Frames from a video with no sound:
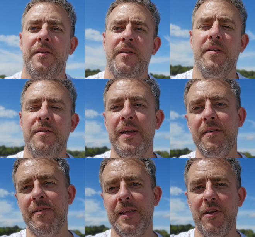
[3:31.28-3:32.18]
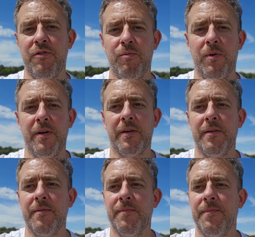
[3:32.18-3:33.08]
the settings in there should work.
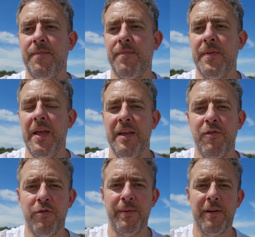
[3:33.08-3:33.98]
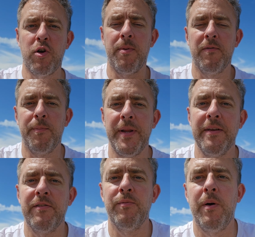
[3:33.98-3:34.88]
It's also had a couple of
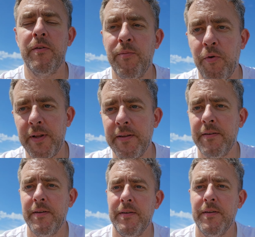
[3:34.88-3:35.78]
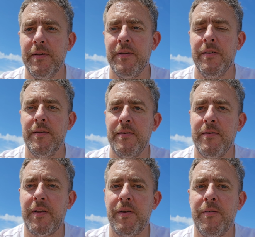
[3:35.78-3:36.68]
updates as well this morning,
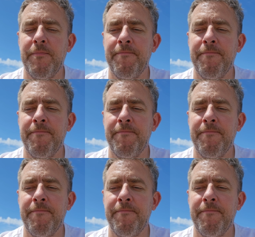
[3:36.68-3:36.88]
so